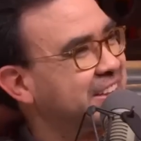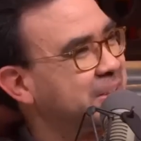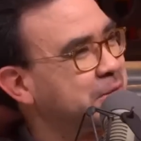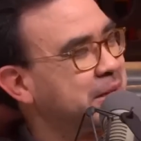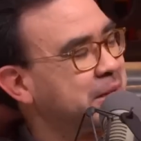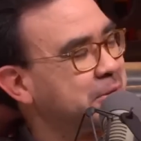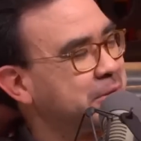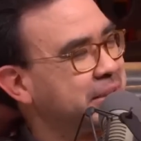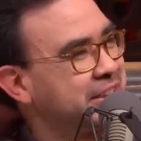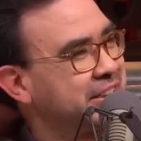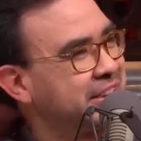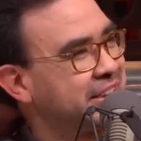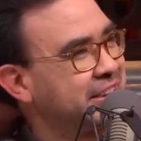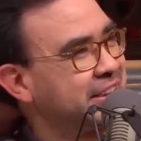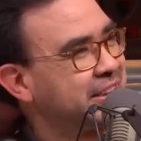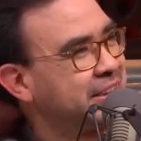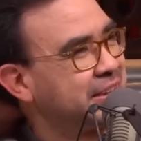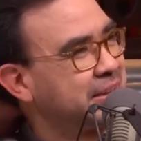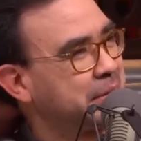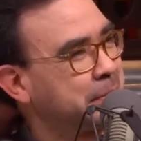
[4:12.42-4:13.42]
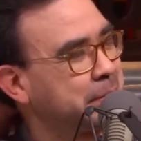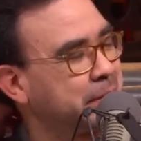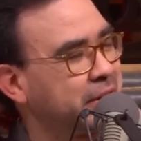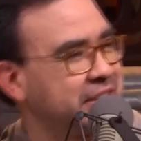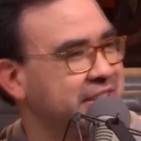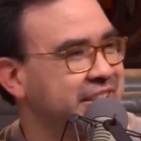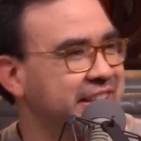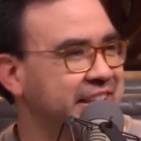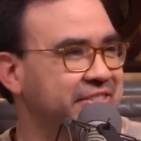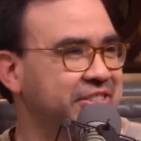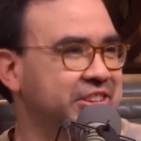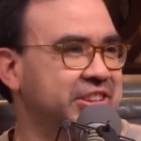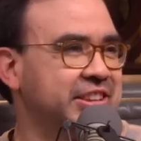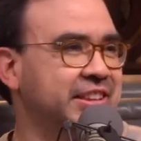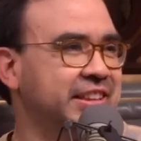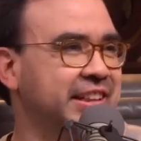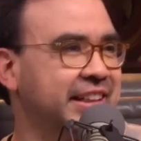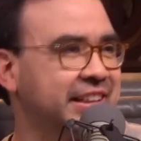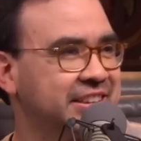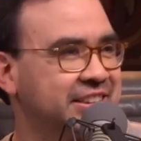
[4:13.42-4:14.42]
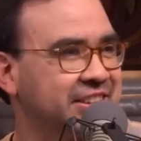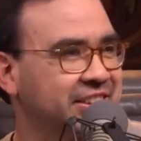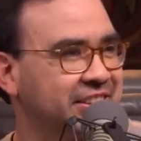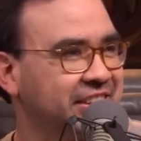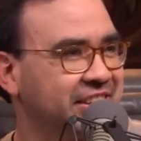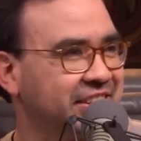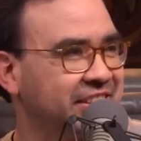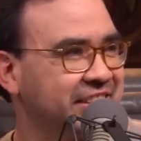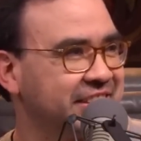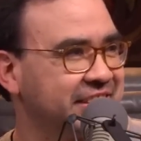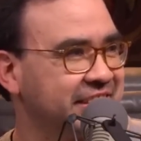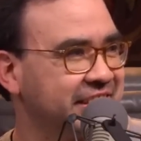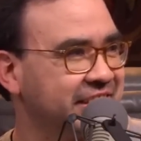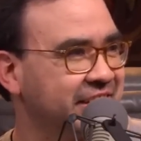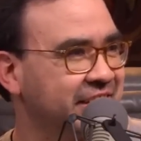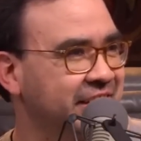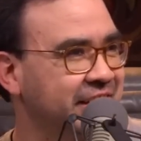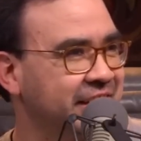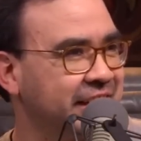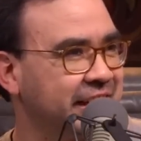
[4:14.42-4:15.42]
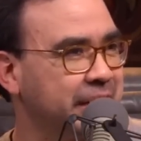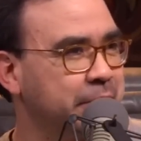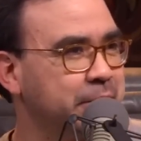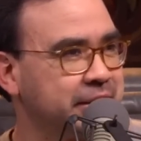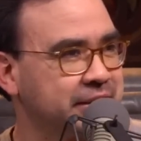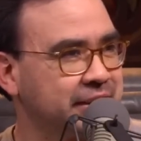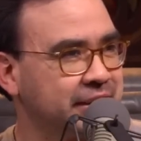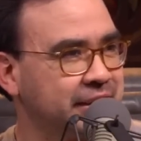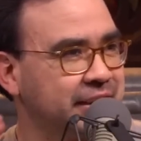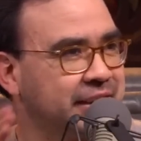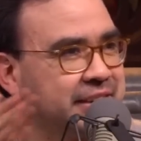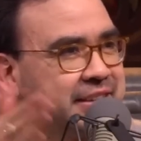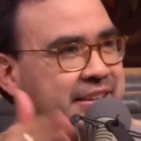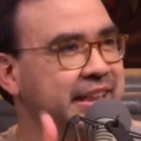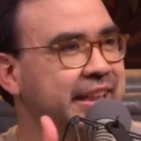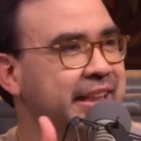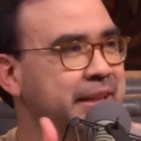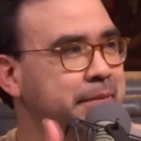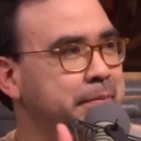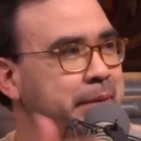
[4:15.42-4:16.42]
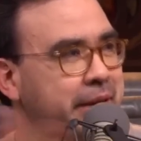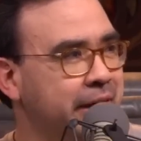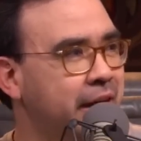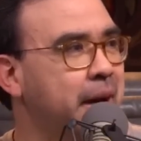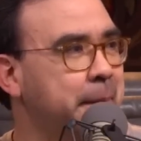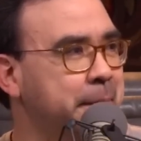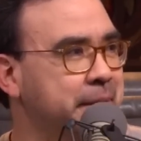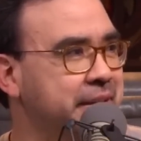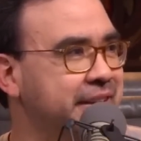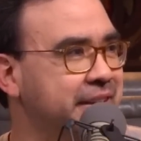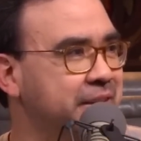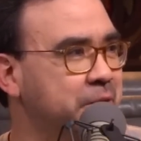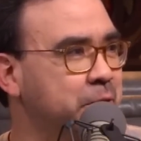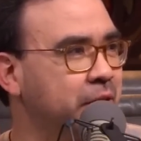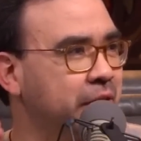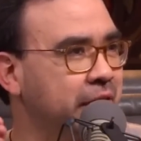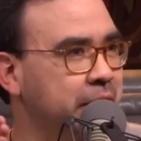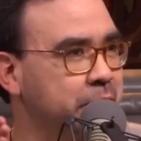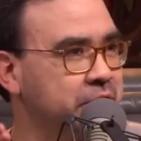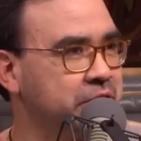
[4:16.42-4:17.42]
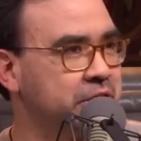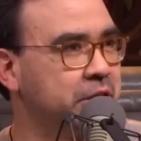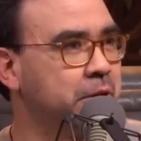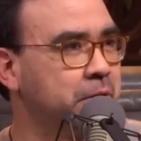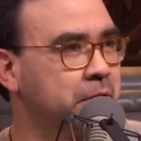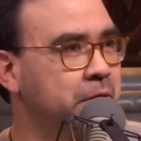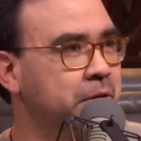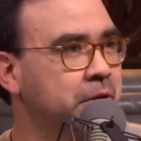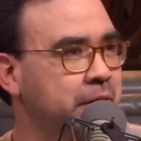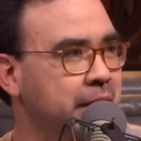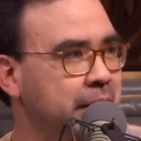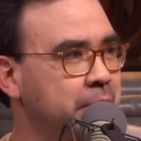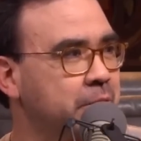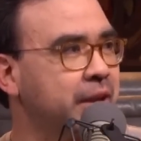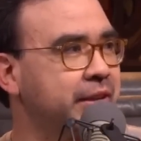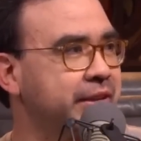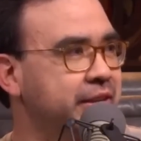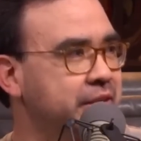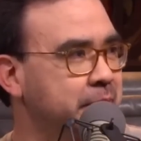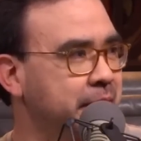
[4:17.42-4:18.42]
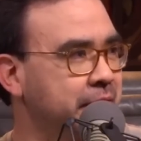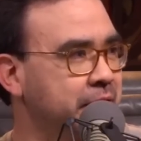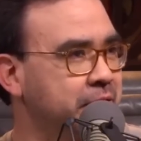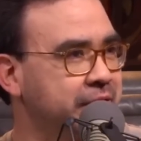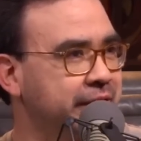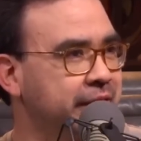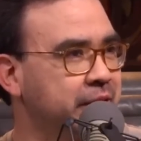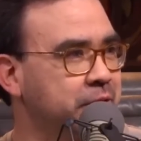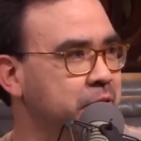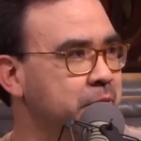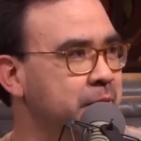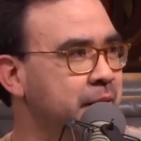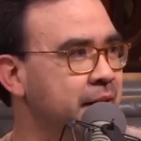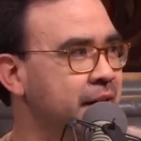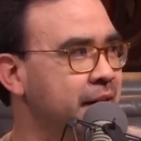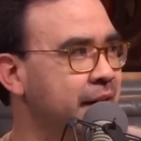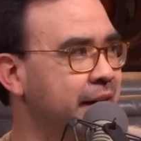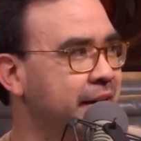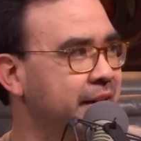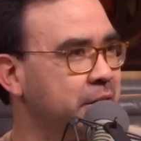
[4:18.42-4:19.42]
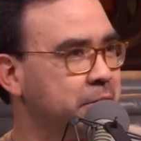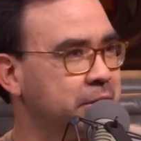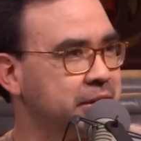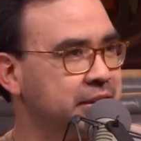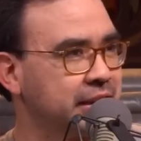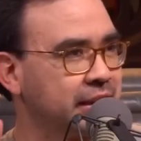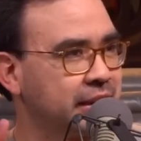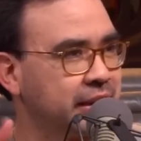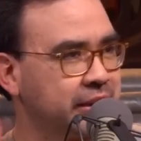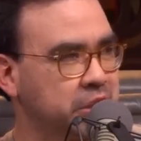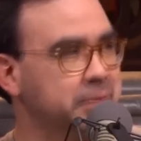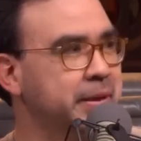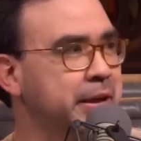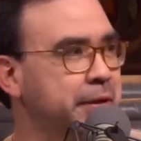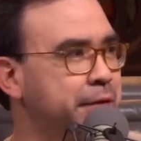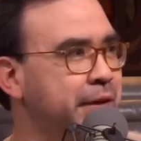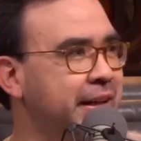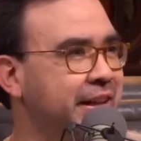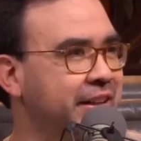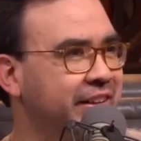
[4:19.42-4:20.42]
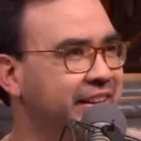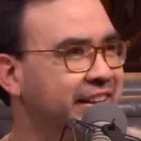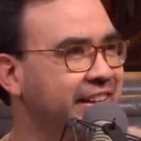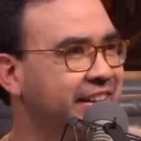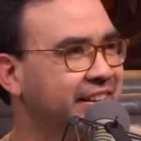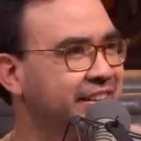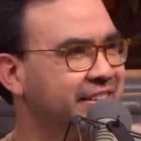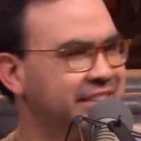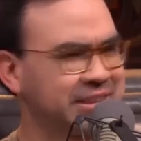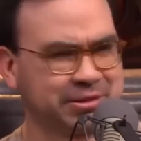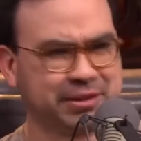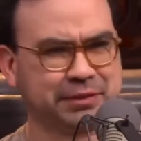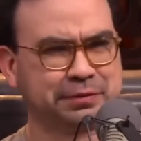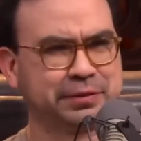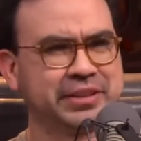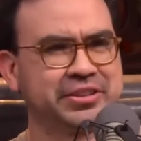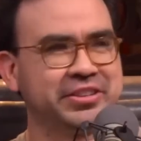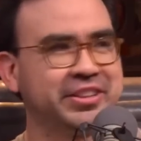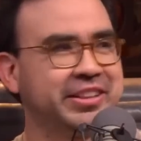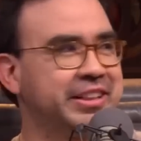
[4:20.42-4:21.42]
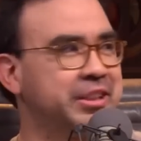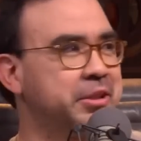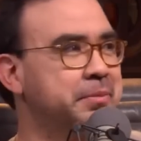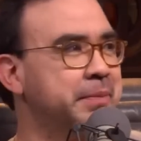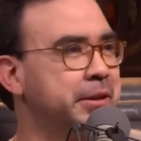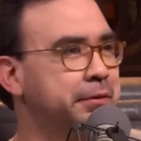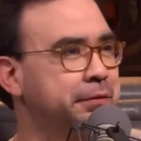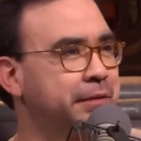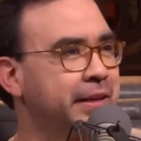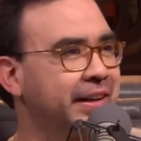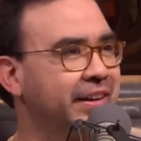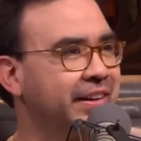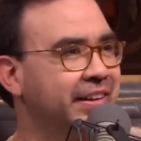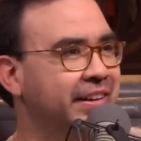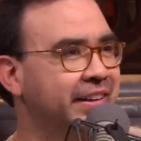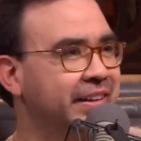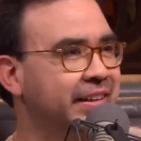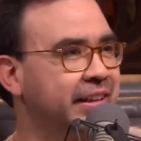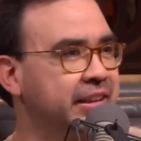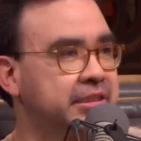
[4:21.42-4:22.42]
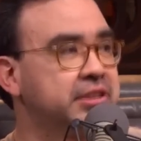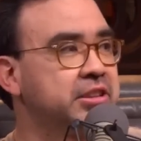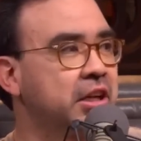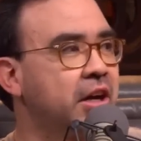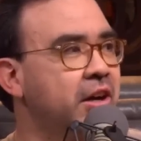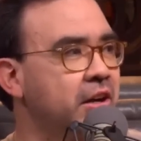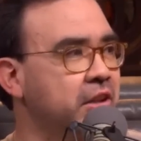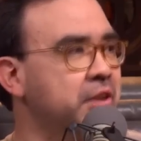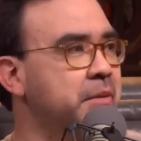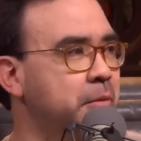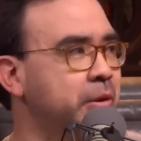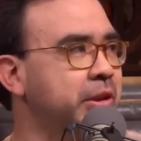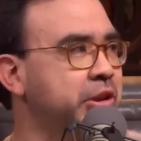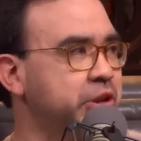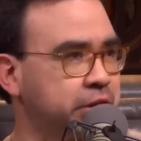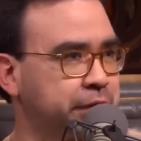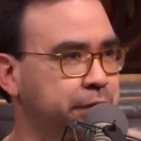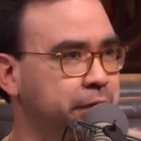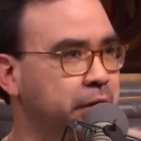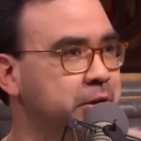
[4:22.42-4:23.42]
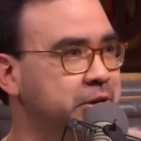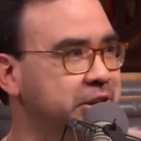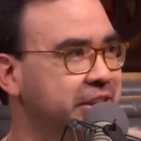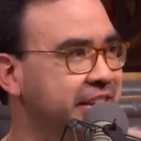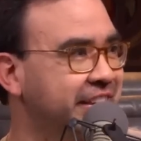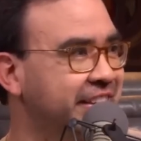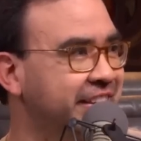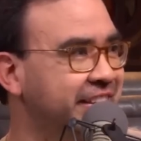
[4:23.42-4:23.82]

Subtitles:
when I went to Park City for Sundance earlier this year, it was the same but opposite. Where it was so cold, I walked into my hotel room and there was a humidifier in there. It's like, why the fuck do you need a humidifier? It's because all the moisture's frozen.